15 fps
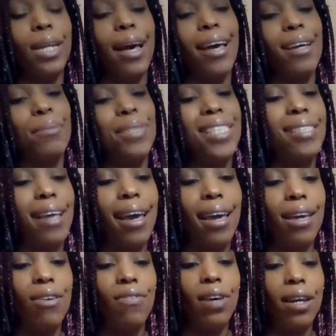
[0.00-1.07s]
I am
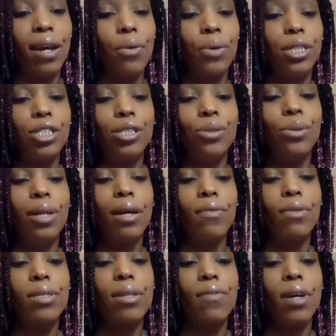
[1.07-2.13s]
safe and I reach new
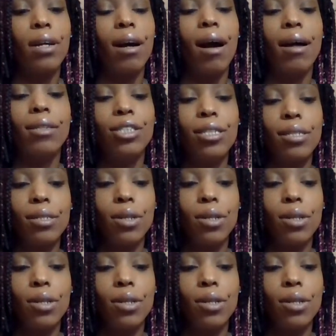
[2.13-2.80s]
levels of unconscious